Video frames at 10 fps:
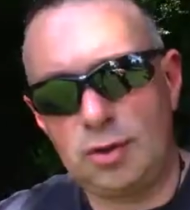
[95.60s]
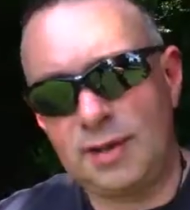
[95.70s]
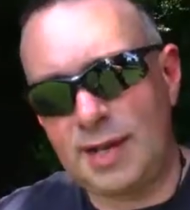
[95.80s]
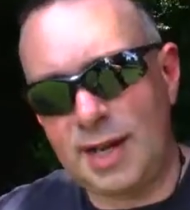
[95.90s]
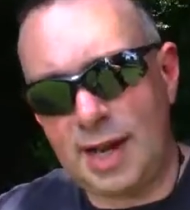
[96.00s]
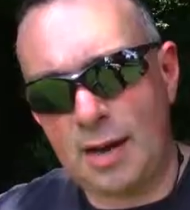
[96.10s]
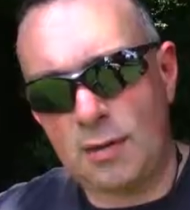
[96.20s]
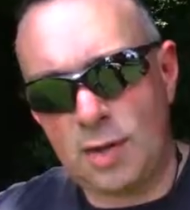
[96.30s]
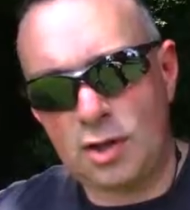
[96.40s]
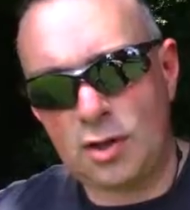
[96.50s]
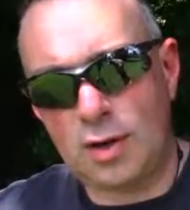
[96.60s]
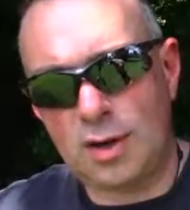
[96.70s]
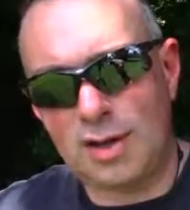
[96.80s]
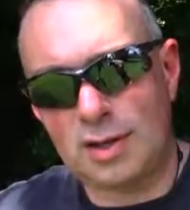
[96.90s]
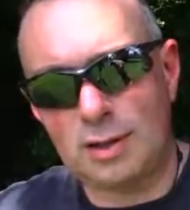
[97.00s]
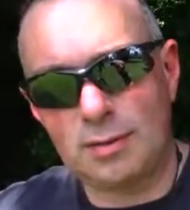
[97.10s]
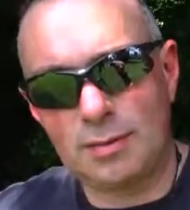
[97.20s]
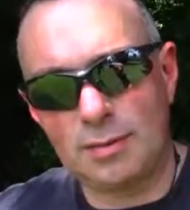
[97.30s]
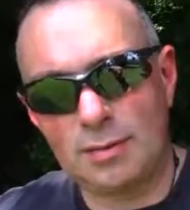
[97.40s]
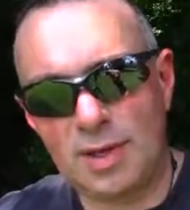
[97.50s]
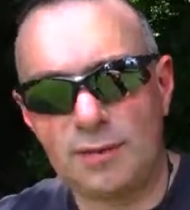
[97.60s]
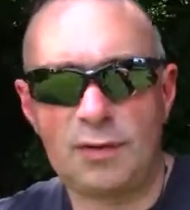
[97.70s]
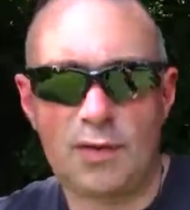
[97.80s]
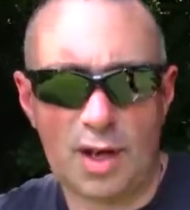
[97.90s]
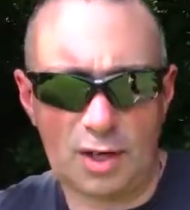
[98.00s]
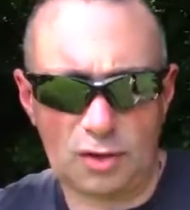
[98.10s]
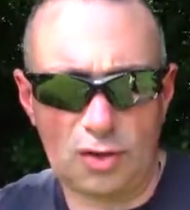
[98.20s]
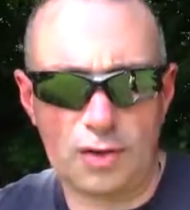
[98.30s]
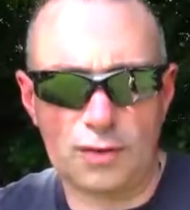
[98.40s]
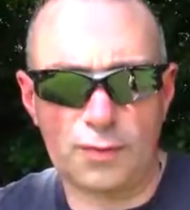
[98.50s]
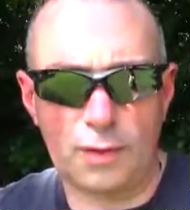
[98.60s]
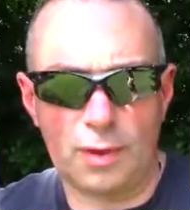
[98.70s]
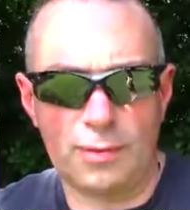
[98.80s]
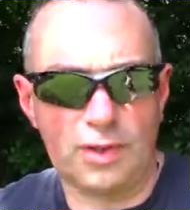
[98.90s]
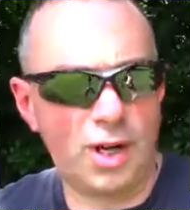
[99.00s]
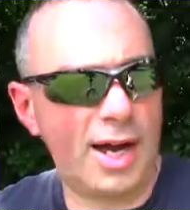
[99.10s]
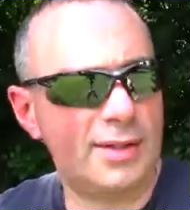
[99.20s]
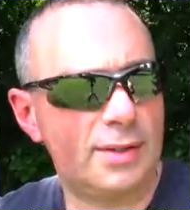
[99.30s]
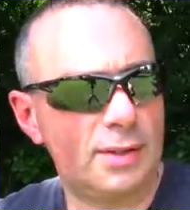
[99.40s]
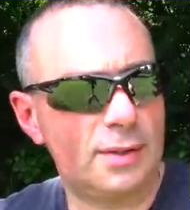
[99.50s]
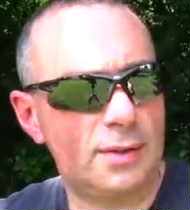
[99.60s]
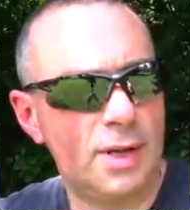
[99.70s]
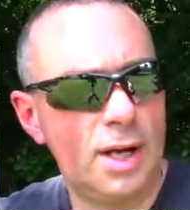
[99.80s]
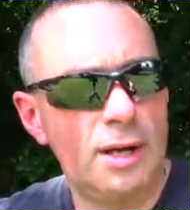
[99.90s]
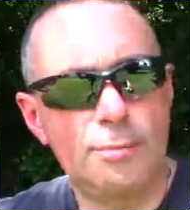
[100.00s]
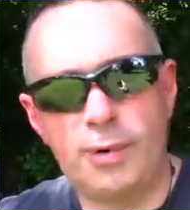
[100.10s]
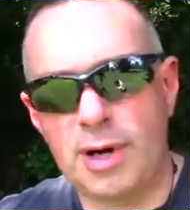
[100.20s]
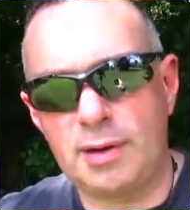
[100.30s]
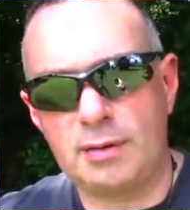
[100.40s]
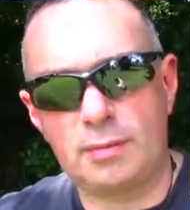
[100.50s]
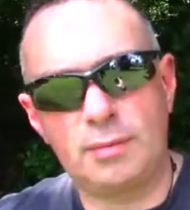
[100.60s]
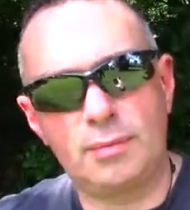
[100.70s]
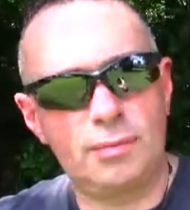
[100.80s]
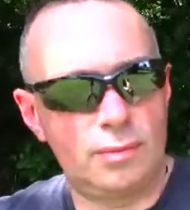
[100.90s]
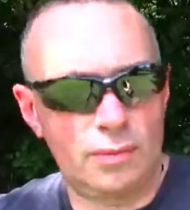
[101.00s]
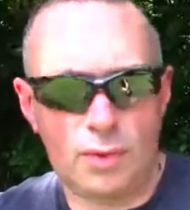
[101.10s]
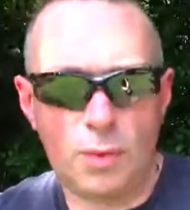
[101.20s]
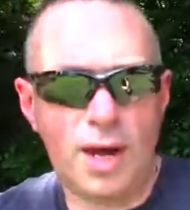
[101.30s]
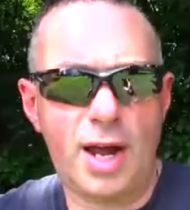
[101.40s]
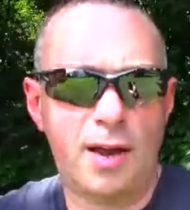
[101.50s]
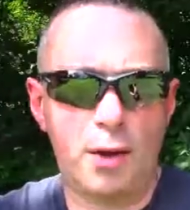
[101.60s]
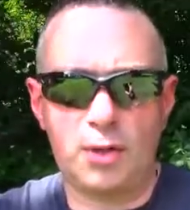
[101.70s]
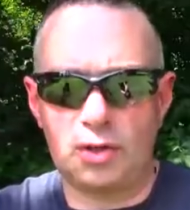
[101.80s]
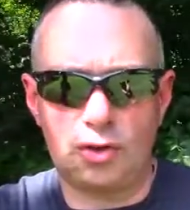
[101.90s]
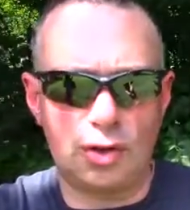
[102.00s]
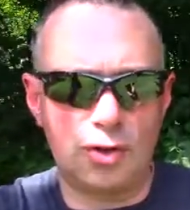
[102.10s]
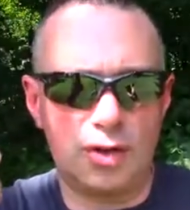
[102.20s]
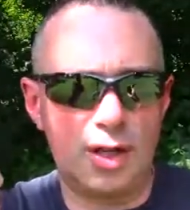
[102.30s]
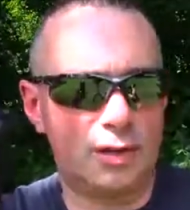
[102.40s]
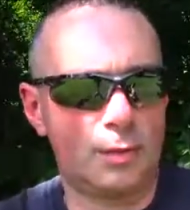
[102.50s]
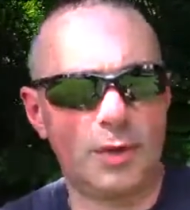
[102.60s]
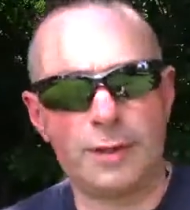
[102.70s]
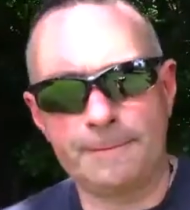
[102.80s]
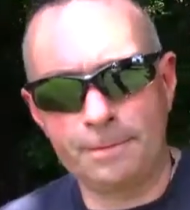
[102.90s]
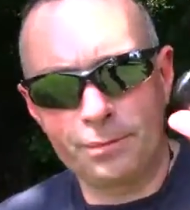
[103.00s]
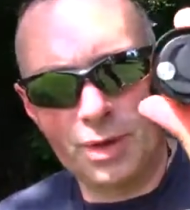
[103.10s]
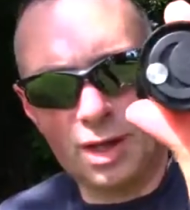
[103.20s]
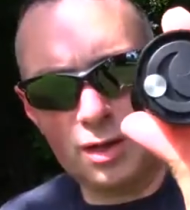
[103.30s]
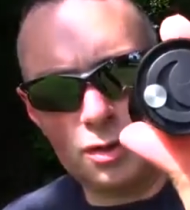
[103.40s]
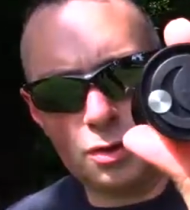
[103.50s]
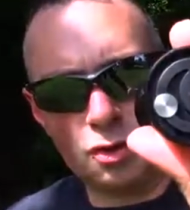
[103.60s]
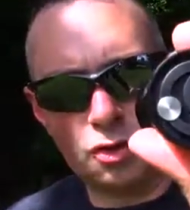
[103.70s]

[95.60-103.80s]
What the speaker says: you can take out and recharge if you've got a charger for it, which I do. But the way I always charge this one is you can